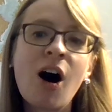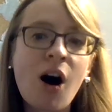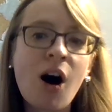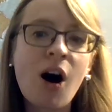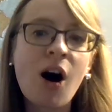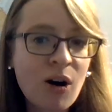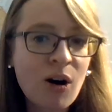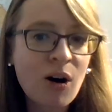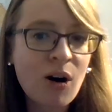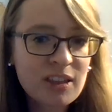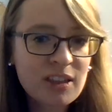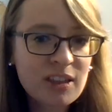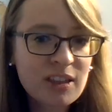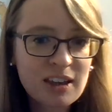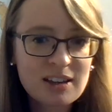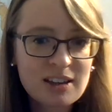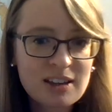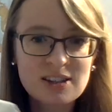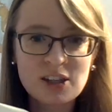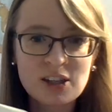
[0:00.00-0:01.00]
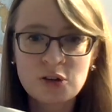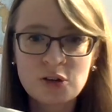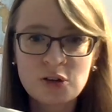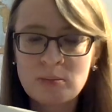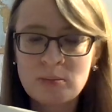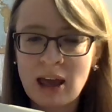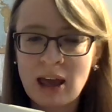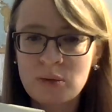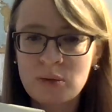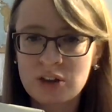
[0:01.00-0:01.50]
all the things that you could
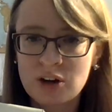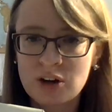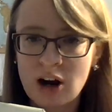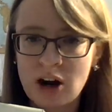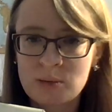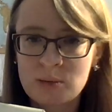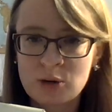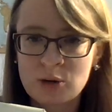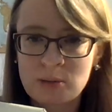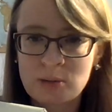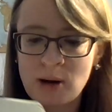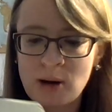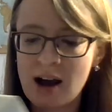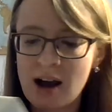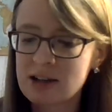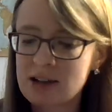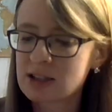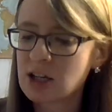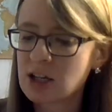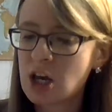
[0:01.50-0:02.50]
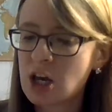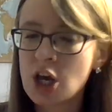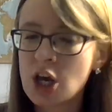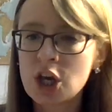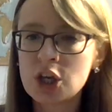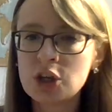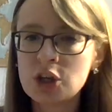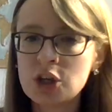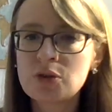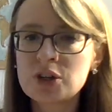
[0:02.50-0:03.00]
make with a cardboard box.
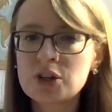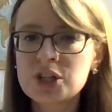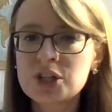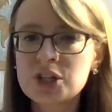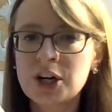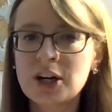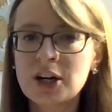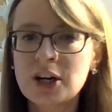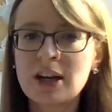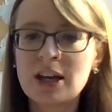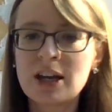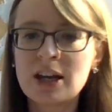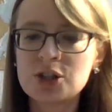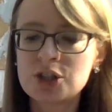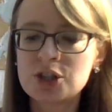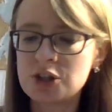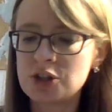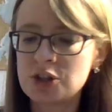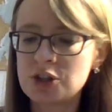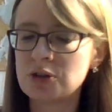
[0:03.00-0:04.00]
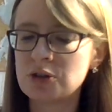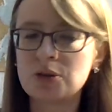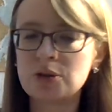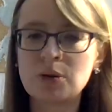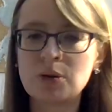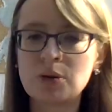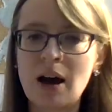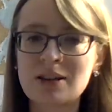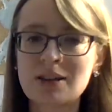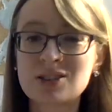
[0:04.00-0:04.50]
You could turn it
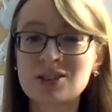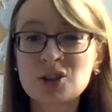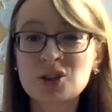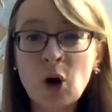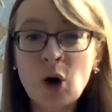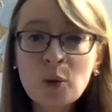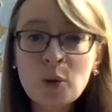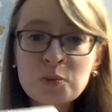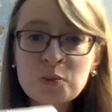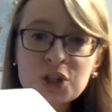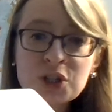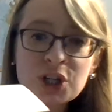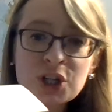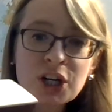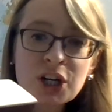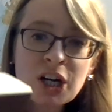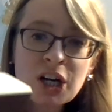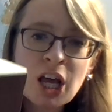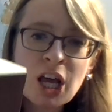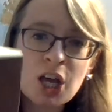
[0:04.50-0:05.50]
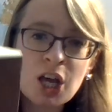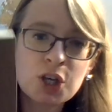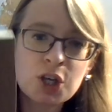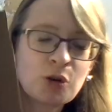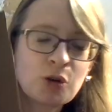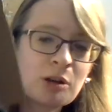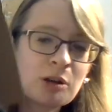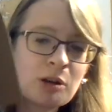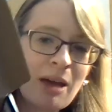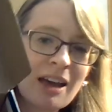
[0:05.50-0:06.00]
into a sculpture. You
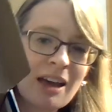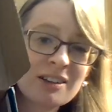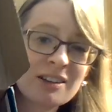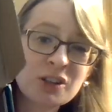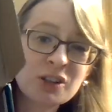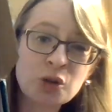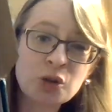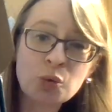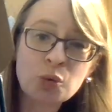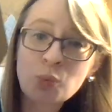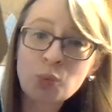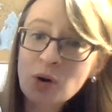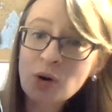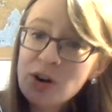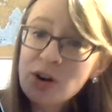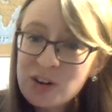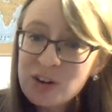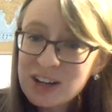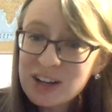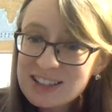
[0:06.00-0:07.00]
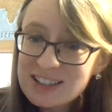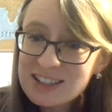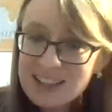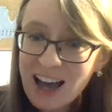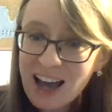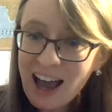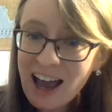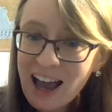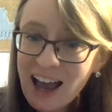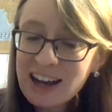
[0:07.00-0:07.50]
could make a little world
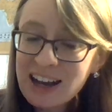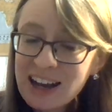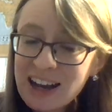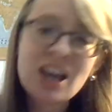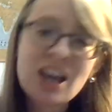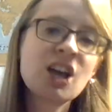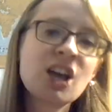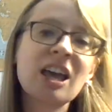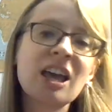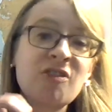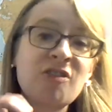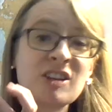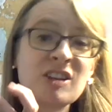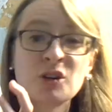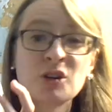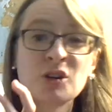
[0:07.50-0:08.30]
inside. If it's a